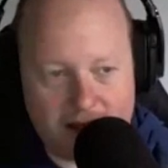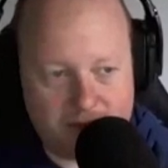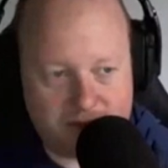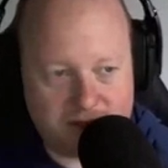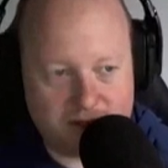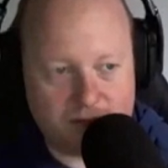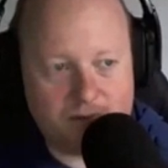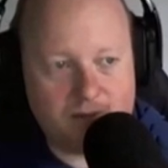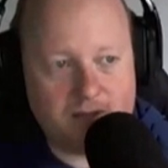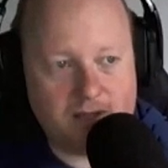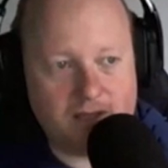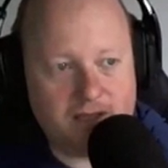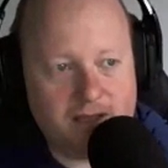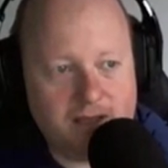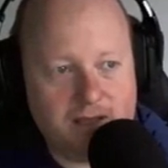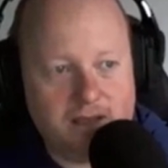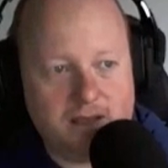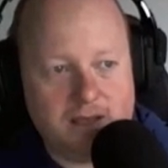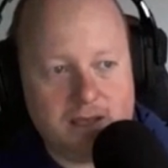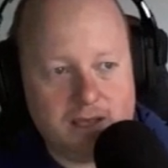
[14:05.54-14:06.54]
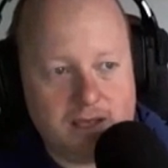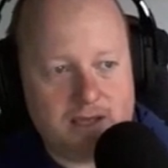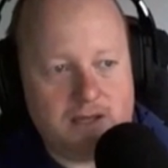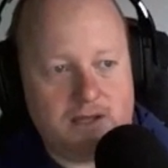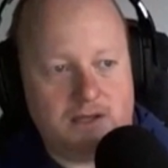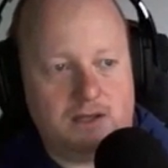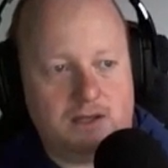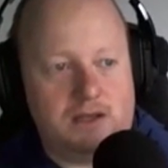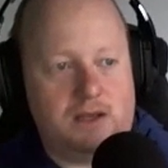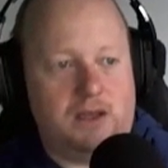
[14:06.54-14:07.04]
Absolutely.
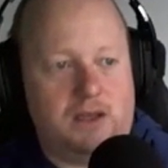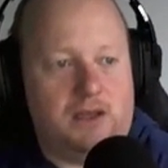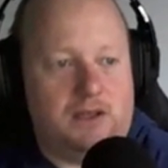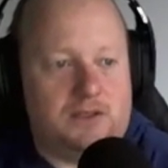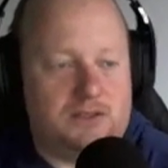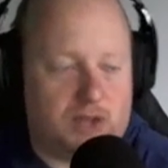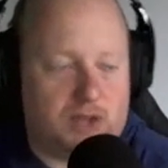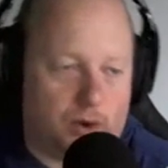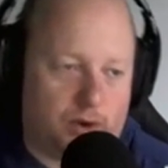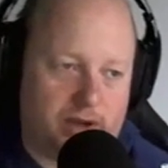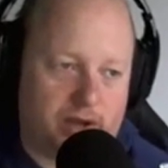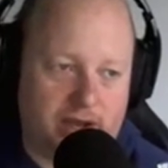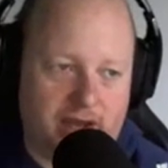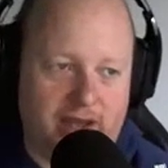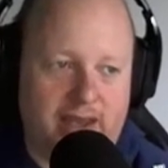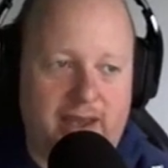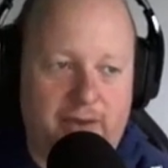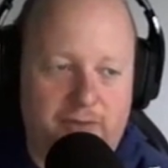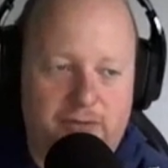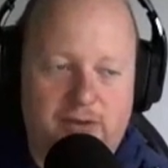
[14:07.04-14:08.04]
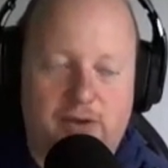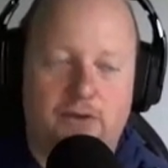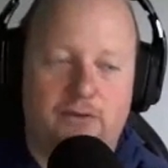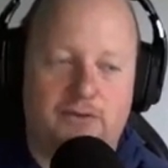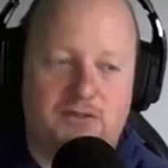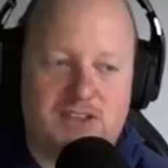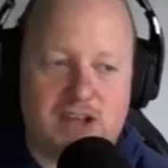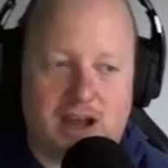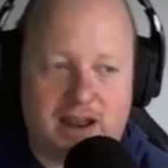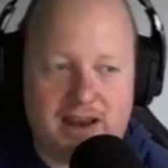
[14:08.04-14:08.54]
So if
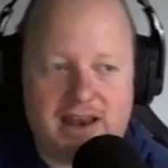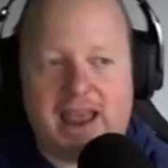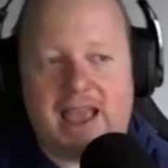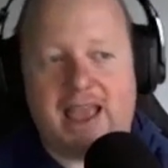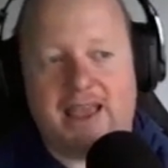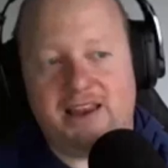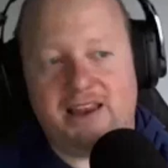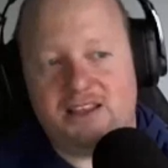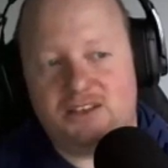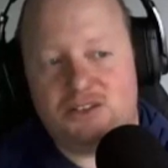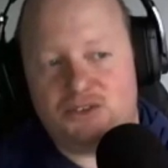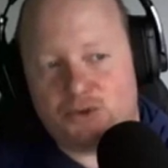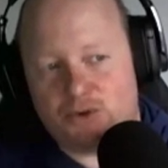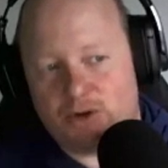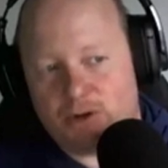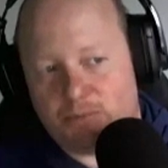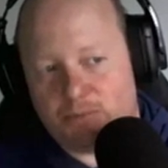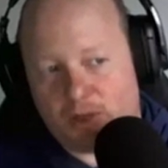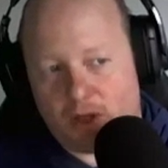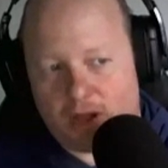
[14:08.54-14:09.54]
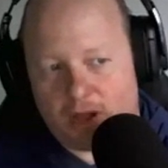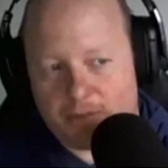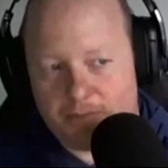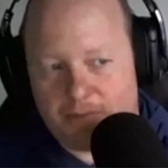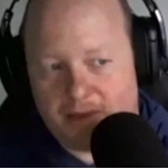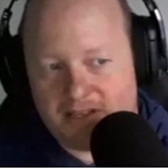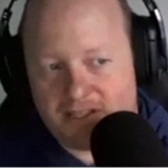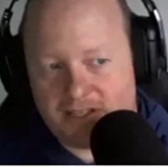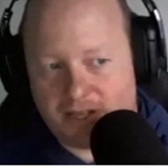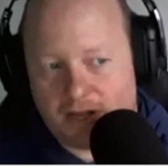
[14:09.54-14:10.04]
you've done any sort of
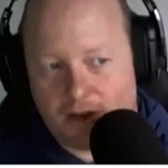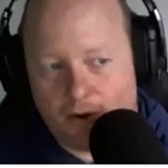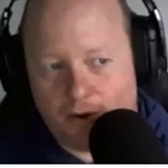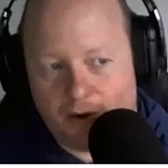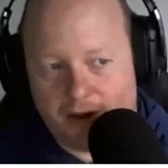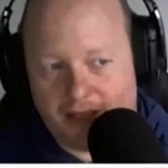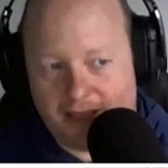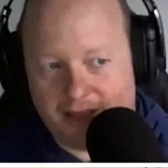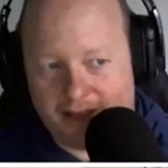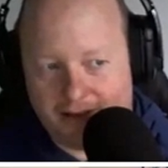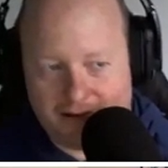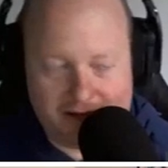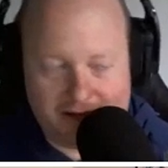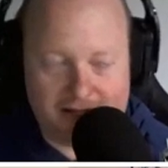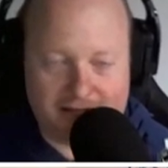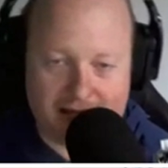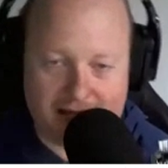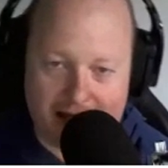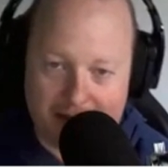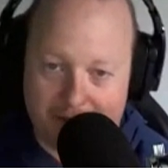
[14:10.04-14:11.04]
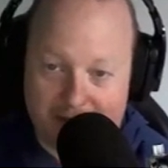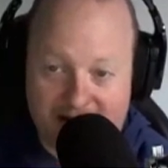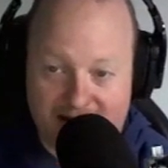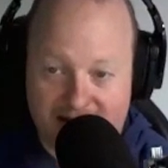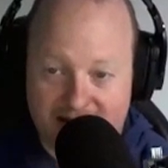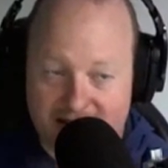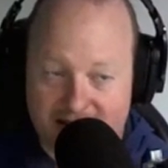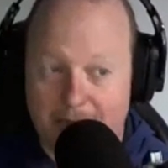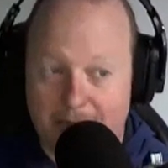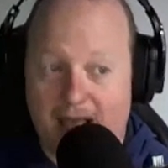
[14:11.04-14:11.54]
block-based coding, and I
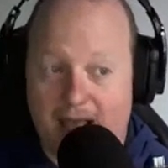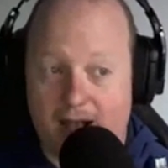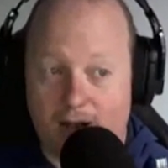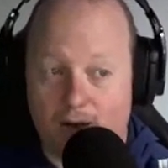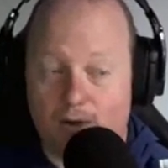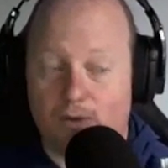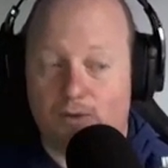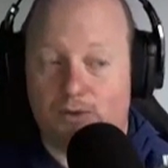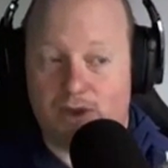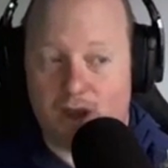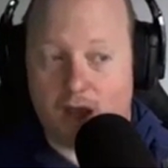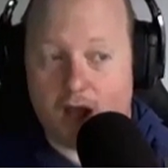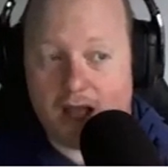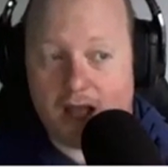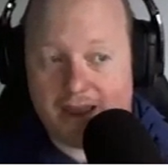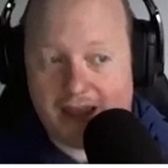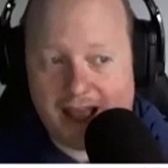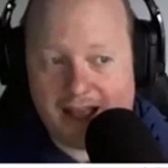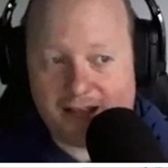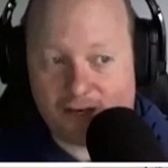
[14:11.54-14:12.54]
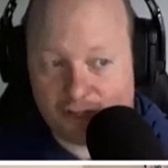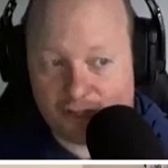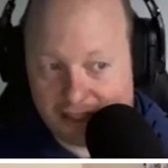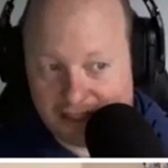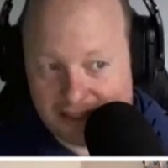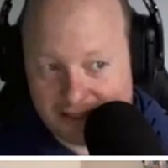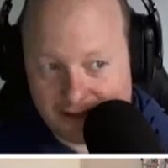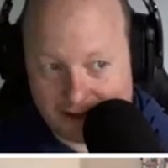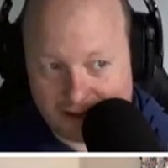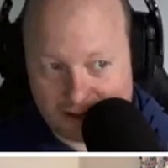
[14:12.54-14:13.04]
mean somehow not
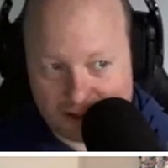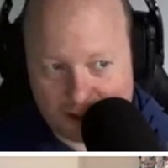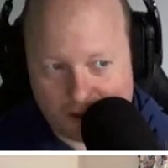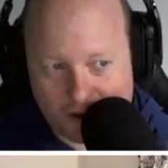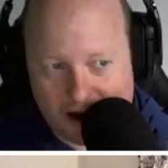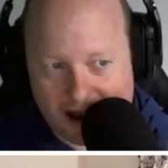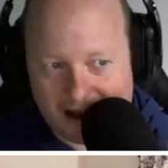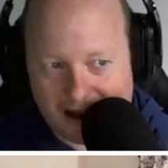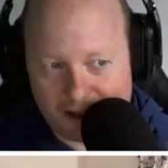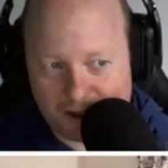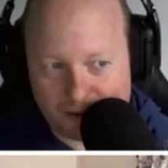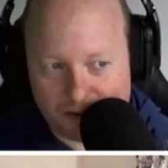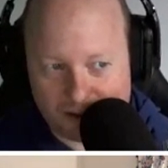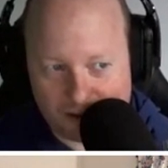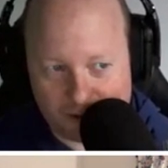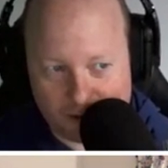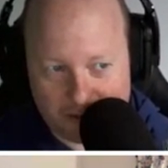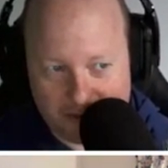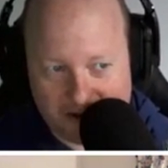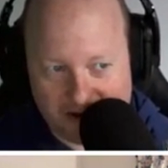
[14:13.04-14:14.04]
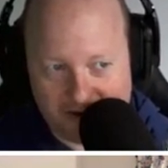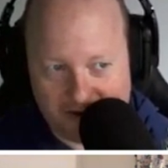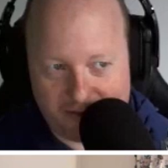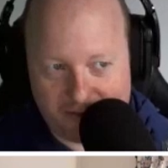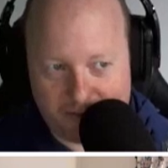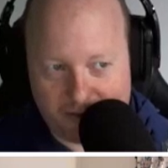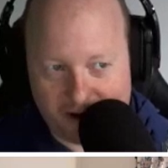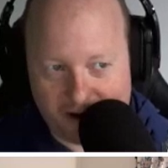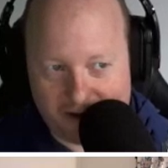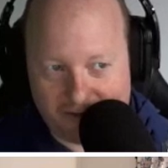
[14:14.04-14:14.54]
actually done Scratch, which would be
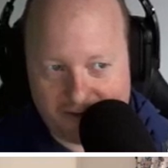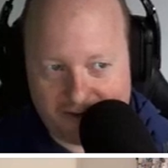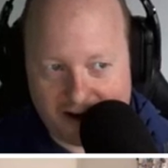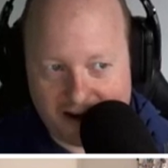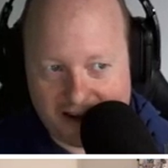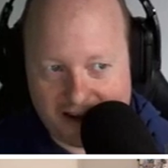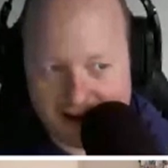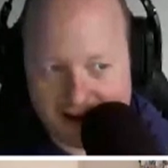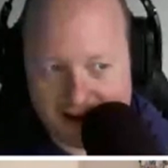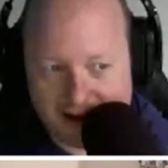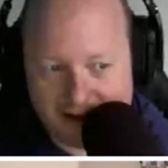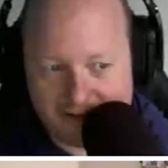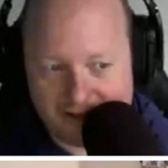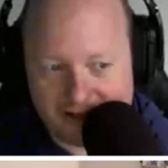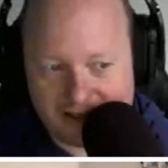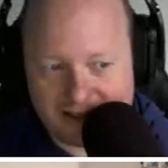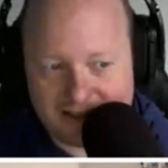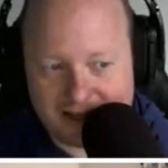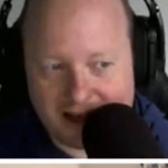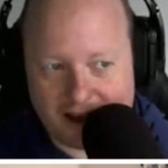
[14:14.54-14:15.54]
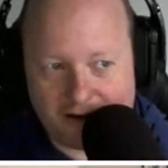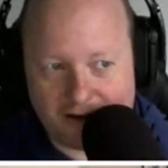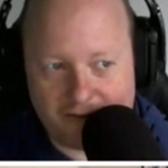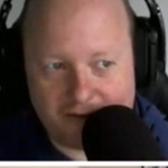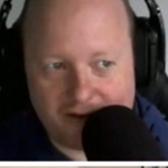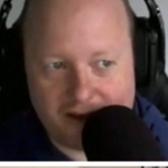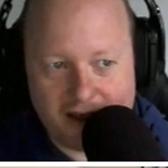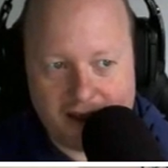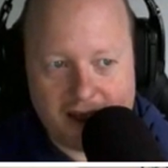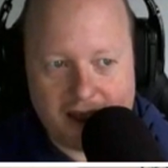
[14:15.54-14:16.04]
pretty funny in and of
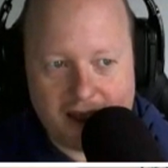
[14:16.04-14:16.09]
itself,